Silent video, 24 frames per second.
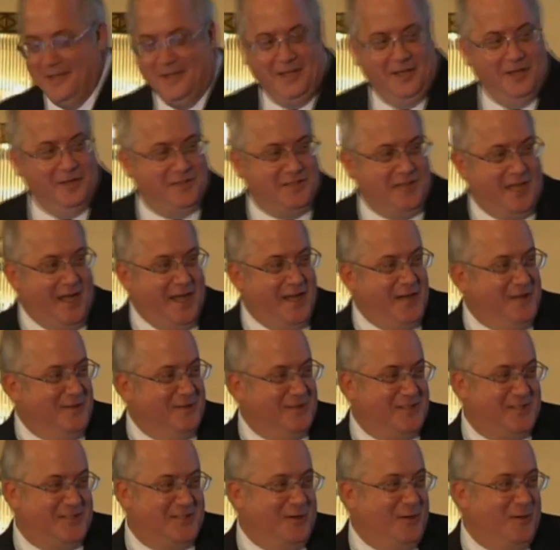Your title
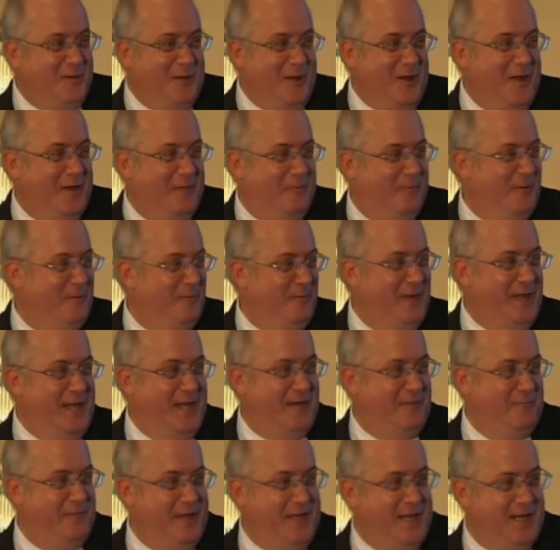is so long. We
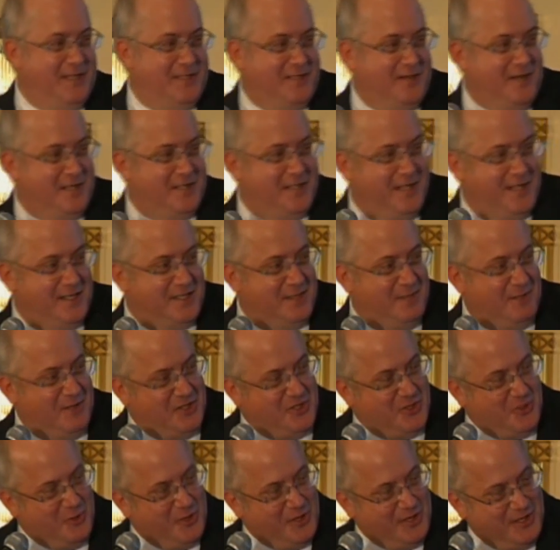got we got to talk to Exxon about
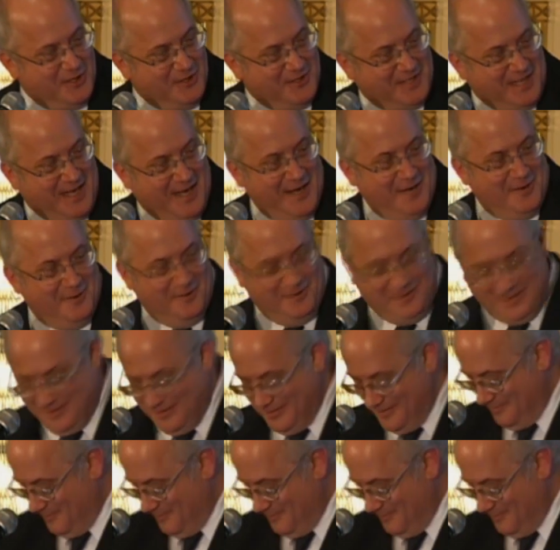shortening your title there,